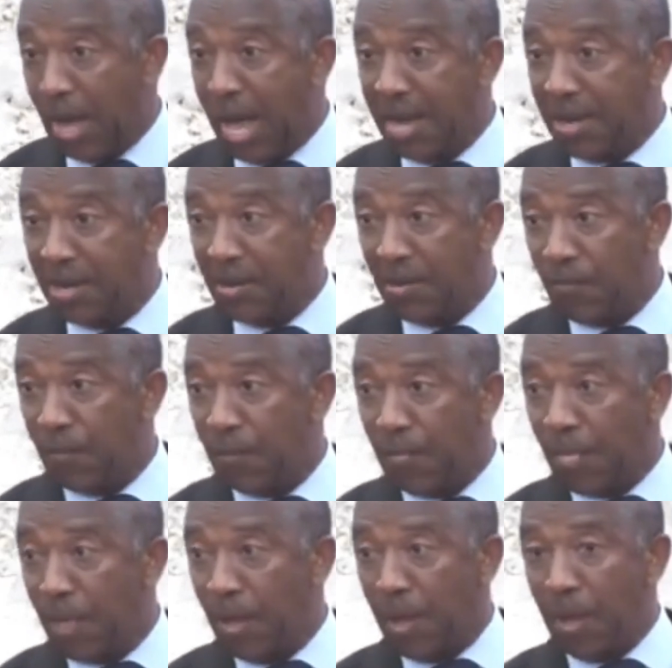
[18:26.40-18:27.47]

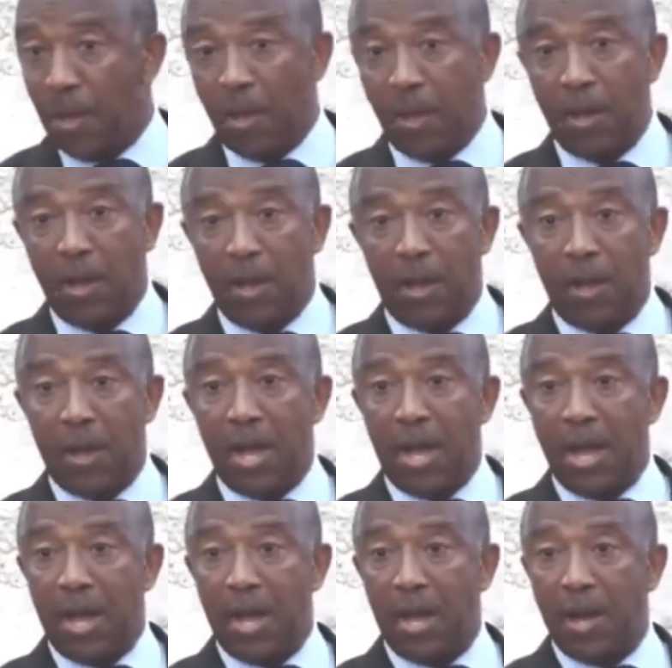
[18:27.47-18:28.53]
And
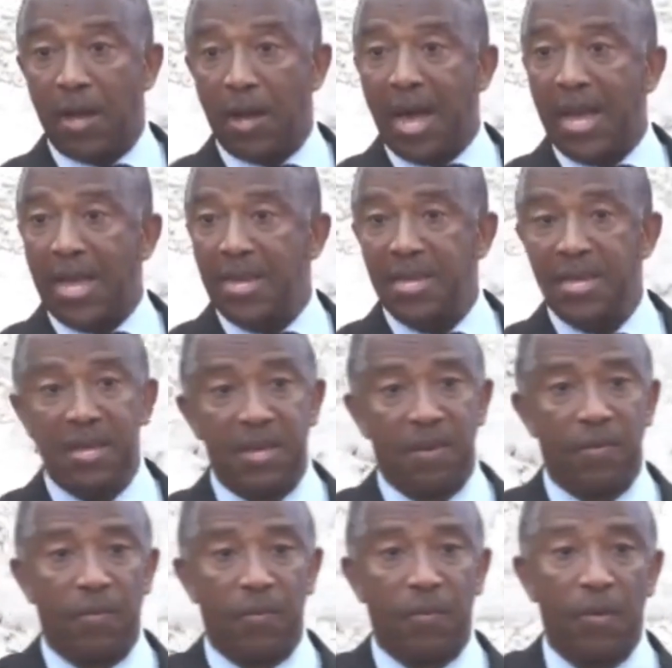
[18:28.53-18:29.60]

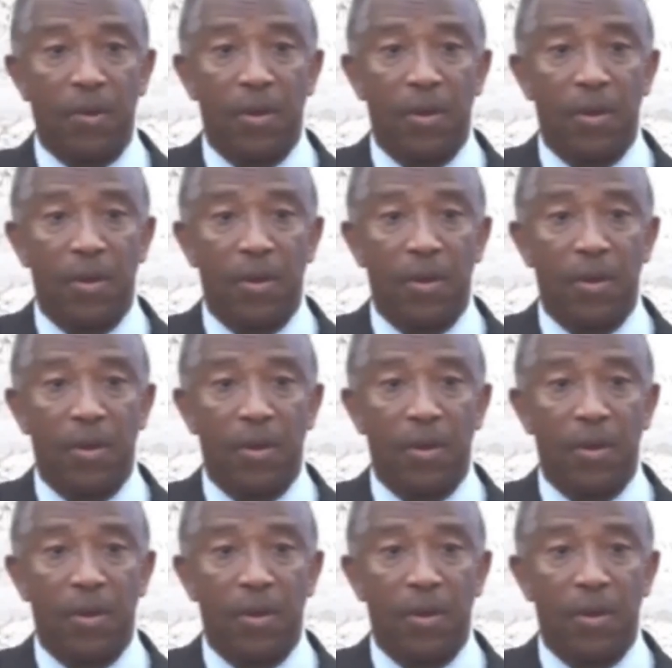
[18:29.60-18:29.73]
I